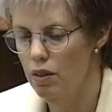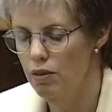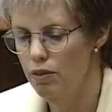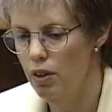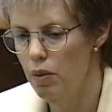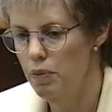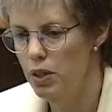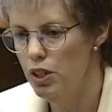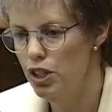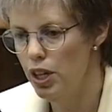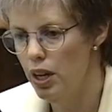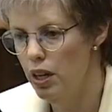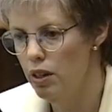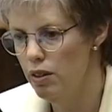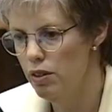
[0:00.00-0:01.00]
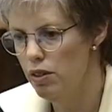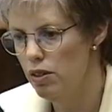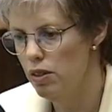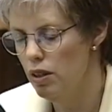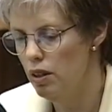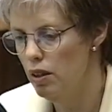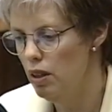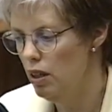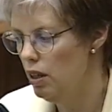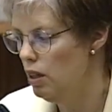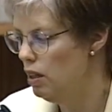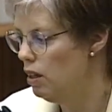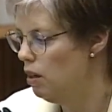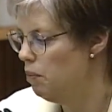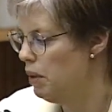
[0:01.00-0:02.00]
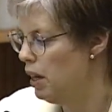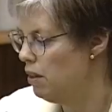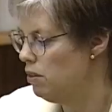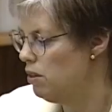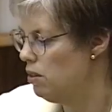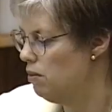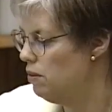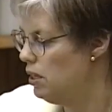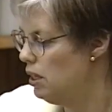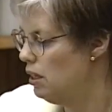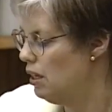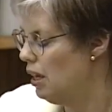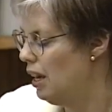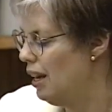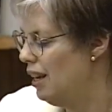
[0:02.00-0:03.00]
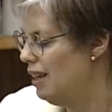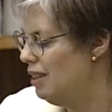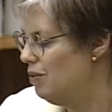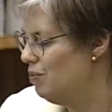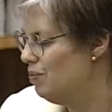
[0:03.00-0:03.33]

from the gels that the amounts of DNA